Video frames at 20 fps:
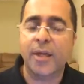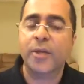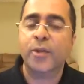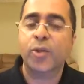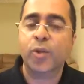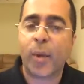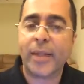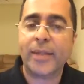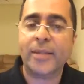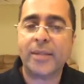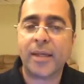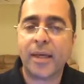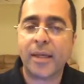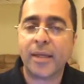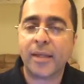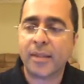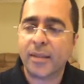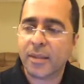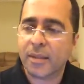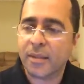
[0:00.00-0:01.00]

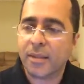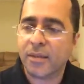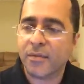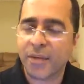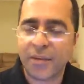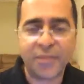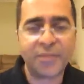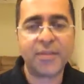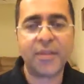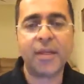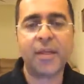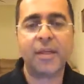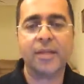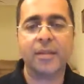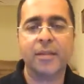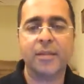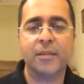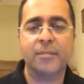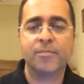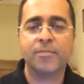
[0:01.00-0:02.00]

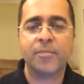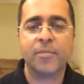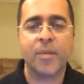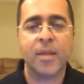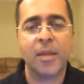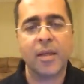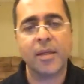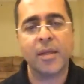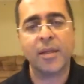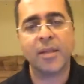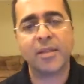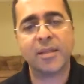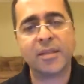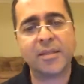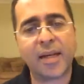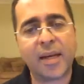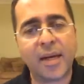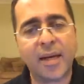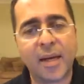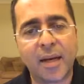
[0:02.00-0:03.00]
2015.
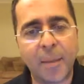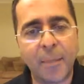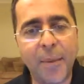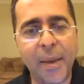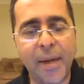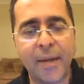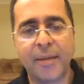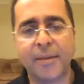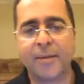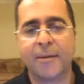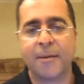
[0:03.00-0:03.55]
Stick another pin.